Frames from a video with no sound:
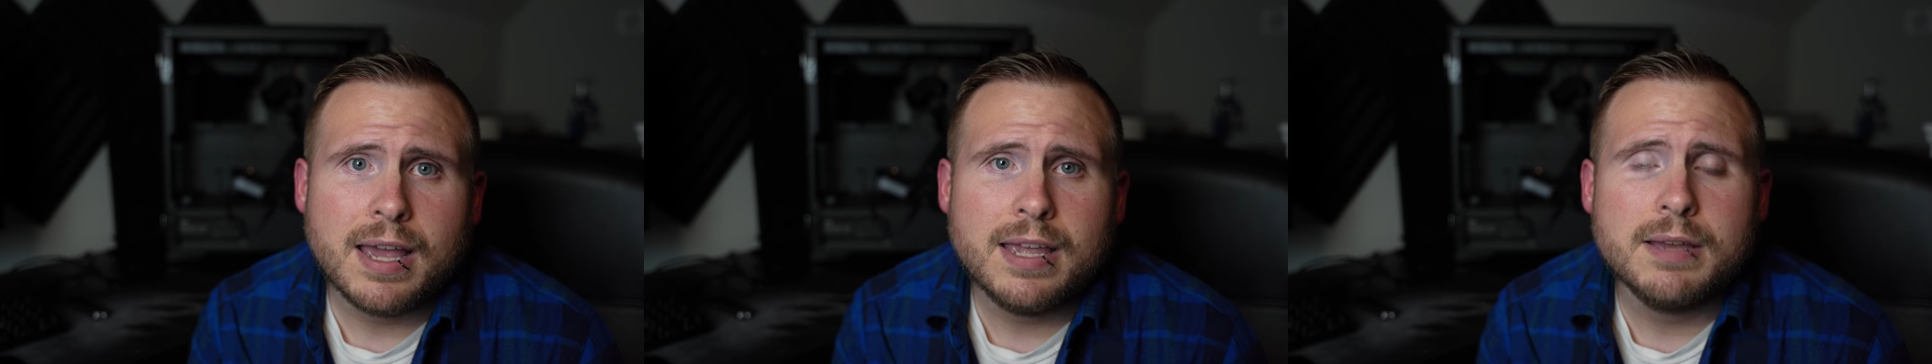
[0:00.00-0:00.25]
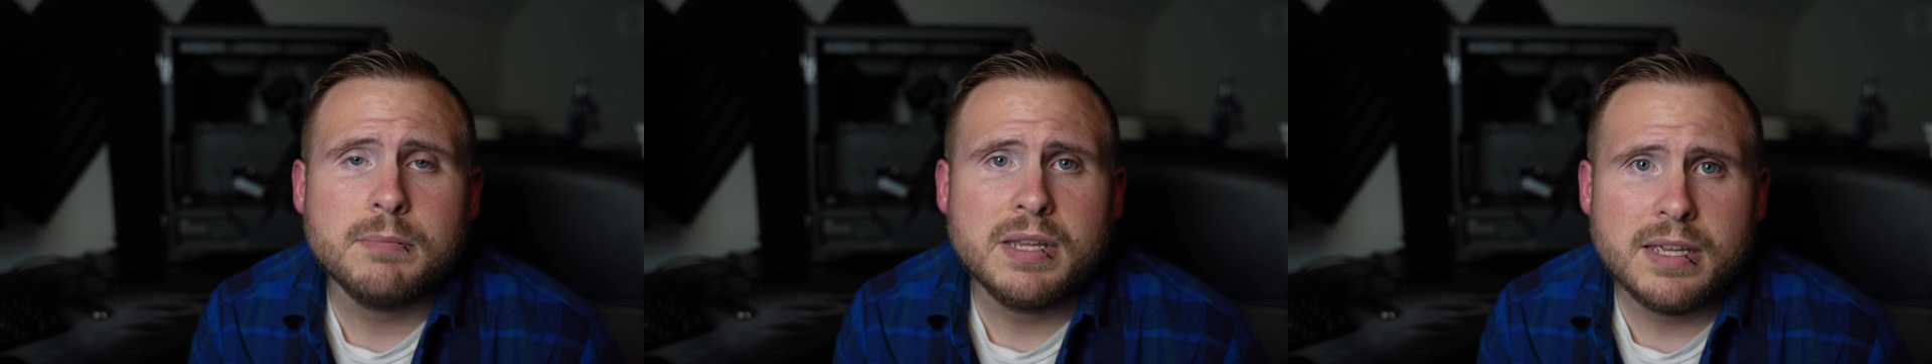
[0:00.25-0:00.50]

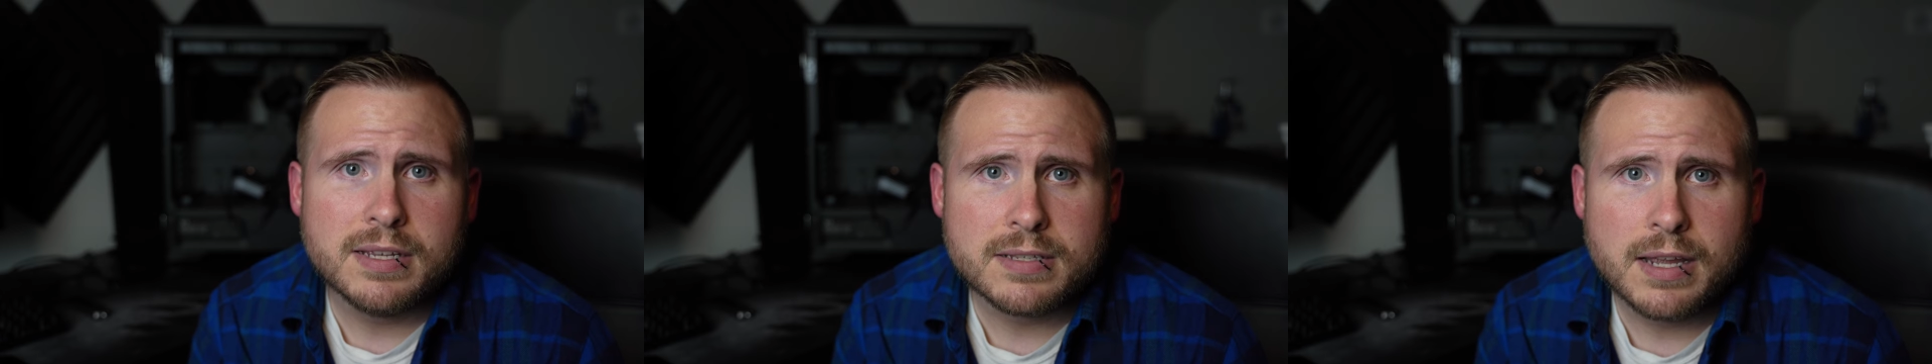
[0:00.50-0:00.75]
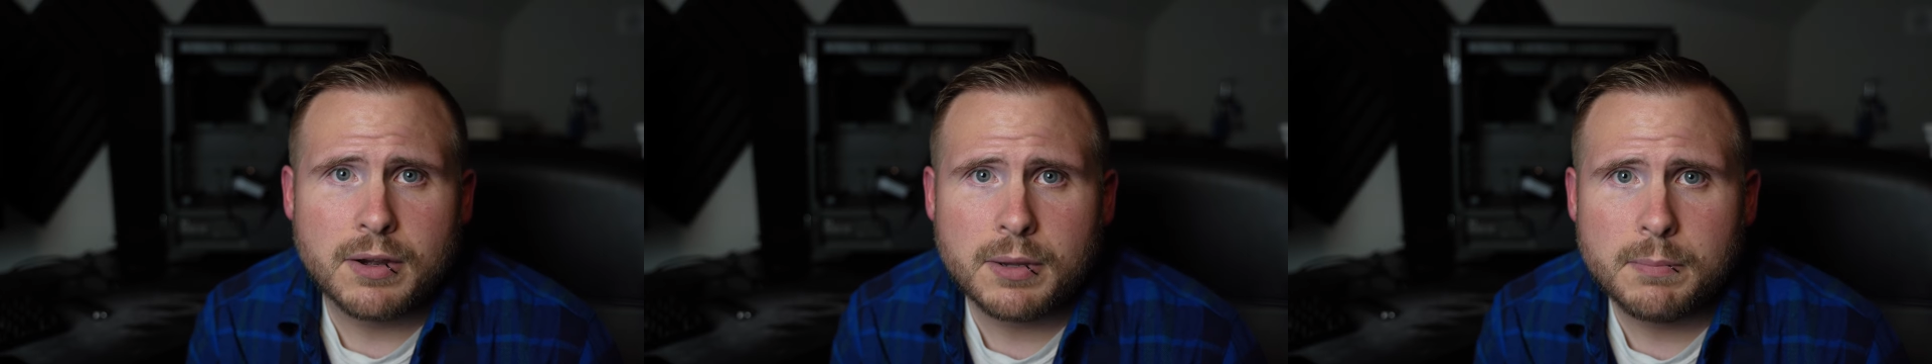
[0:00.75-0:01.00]
AMD is
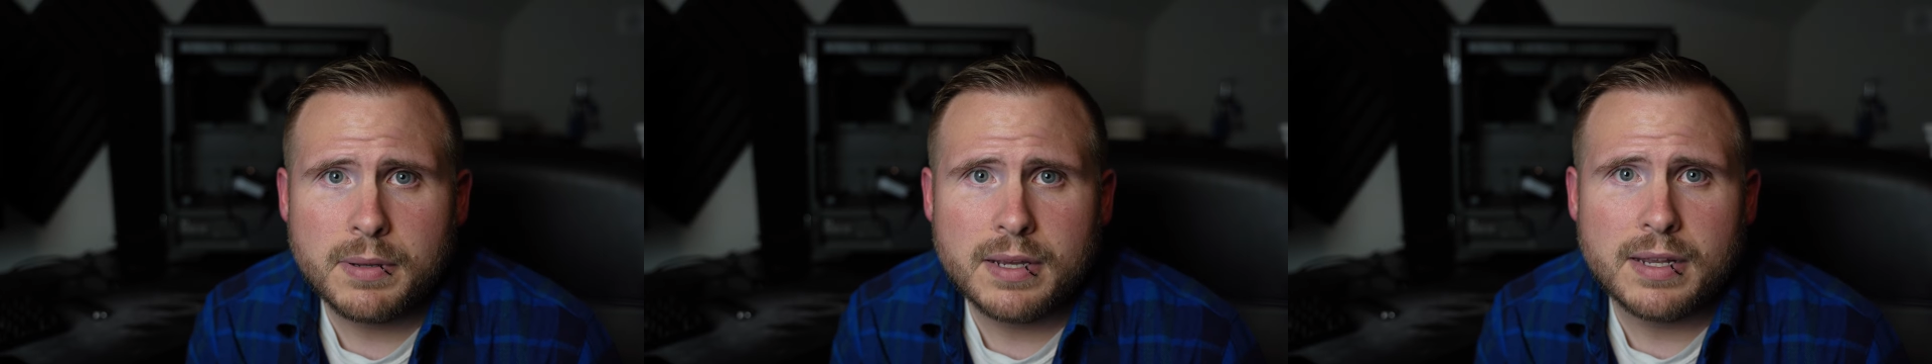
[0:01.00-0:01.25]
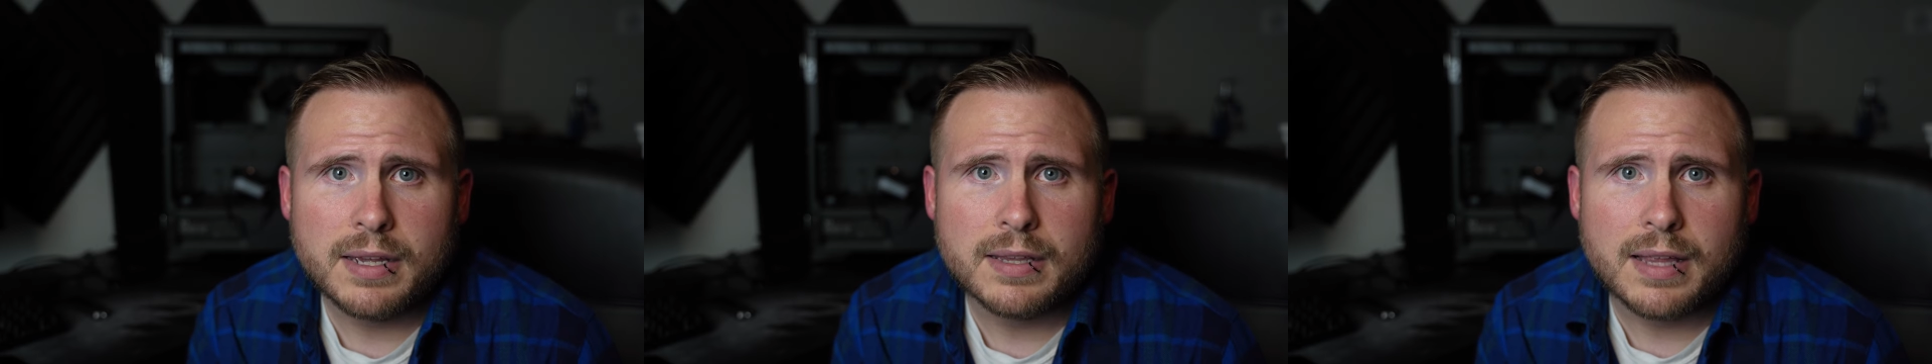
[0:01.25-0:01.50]
now
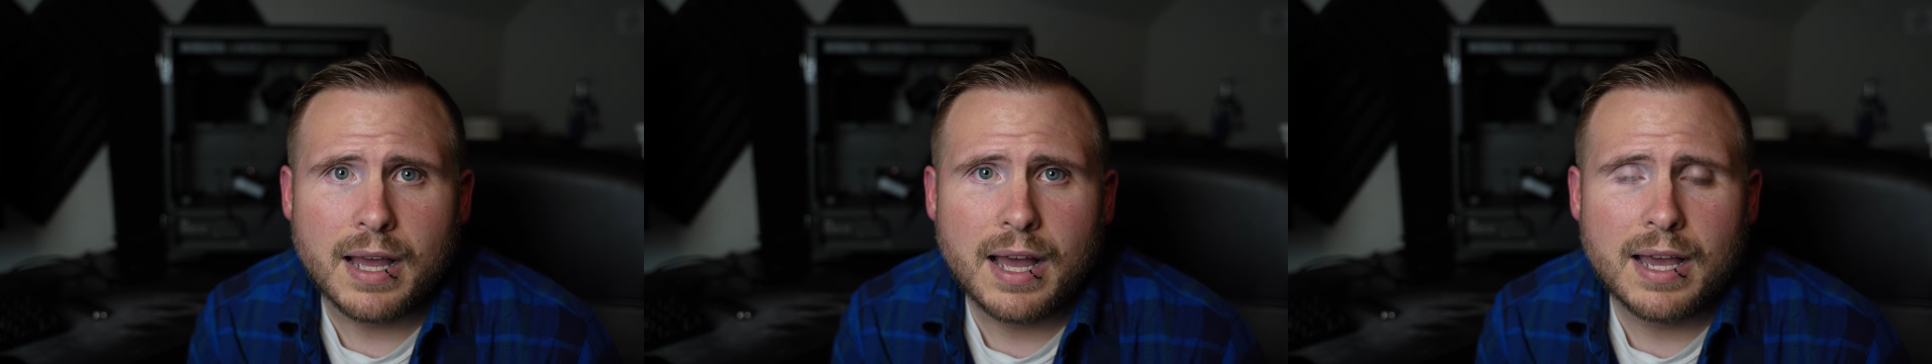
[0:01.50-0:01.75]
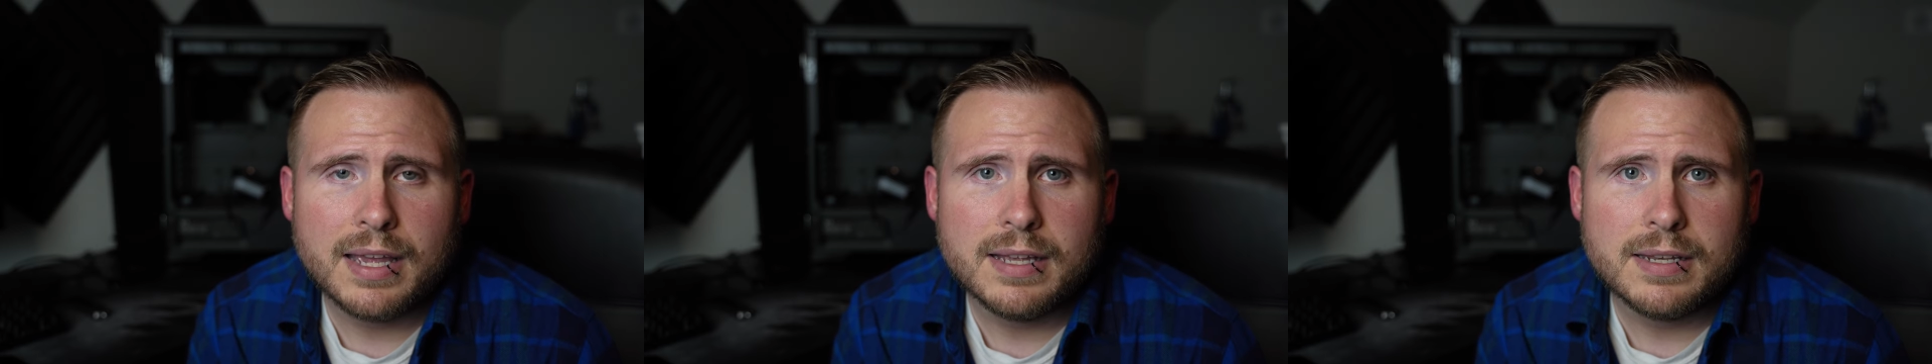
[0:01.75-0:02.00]
competing in the
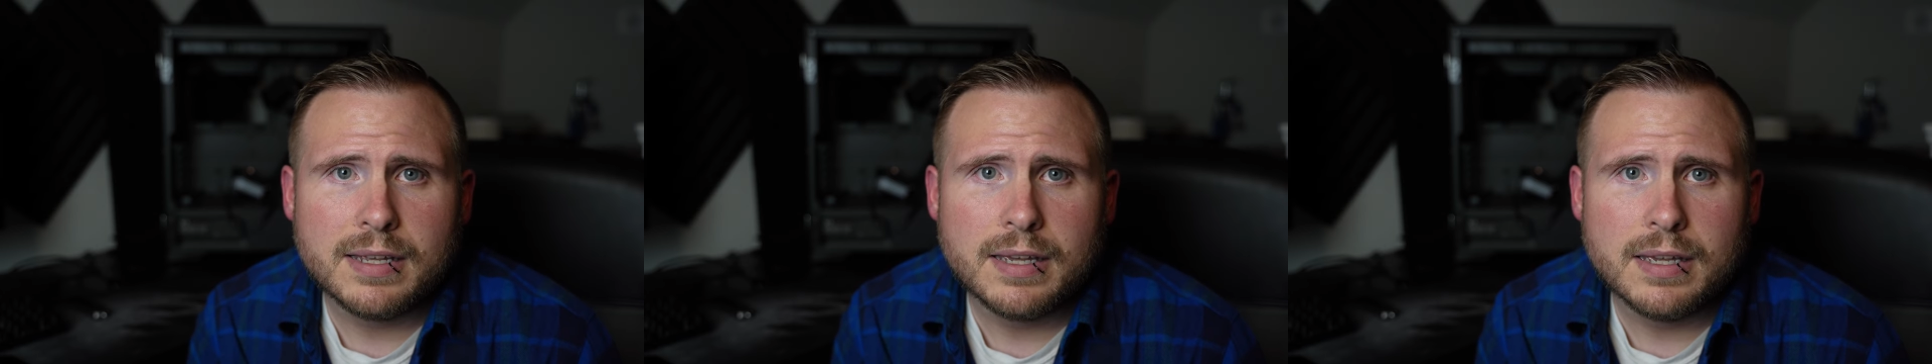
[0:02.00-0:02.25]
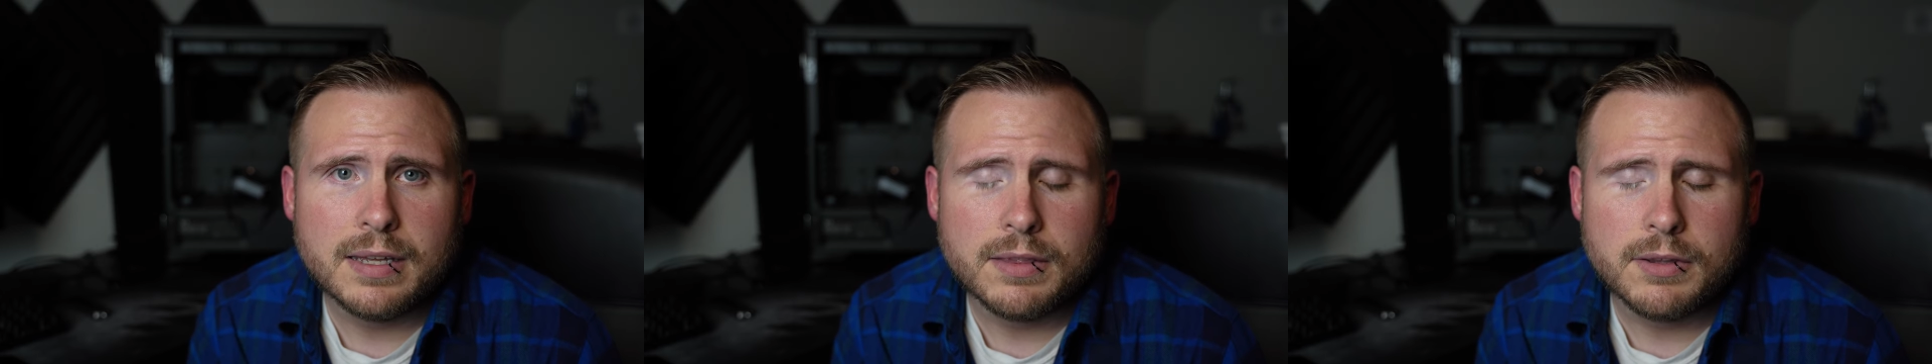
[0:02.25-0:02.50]
high end
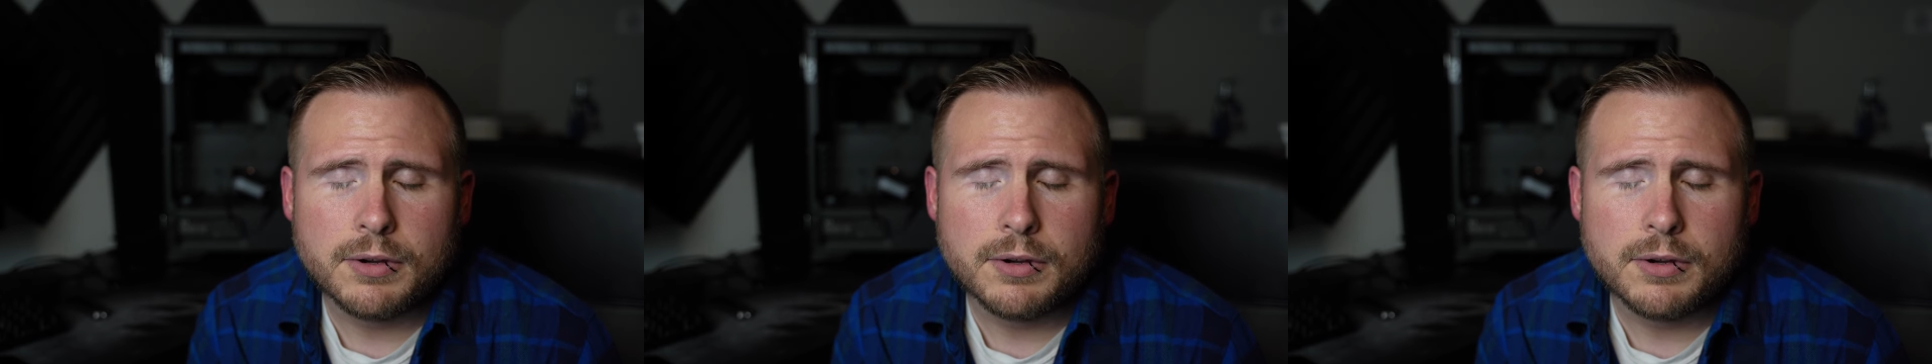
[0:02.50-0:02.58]
again.